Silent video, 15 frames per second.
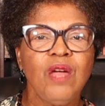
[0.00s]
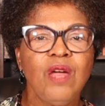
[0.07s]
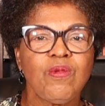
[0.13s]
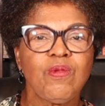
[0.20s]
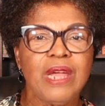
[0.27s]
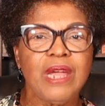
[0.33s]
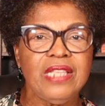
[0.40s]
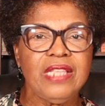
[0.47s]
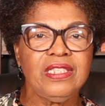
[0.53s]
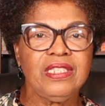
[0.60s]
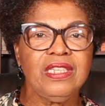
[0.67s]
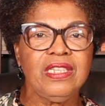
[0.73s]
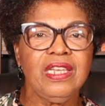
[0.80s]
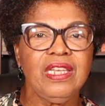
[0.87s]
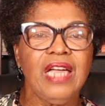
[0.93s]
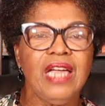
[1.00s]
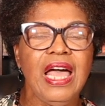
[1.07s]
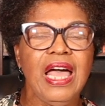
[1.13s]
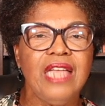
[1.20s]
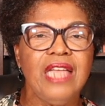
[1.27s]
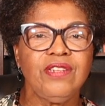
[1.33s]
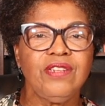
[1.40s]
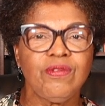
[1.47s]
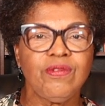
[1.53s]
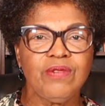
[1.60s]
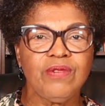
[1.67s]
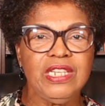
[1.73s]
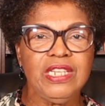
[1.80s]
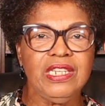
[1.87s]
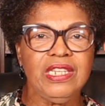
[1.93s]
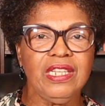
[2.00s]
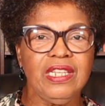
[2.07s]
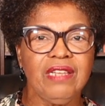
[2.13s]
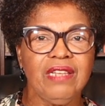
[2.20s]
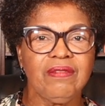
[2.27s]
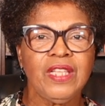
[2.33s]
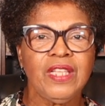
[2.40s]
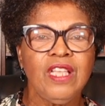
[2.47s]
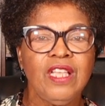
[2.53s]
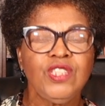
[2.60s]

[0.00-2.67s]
writing, and reading.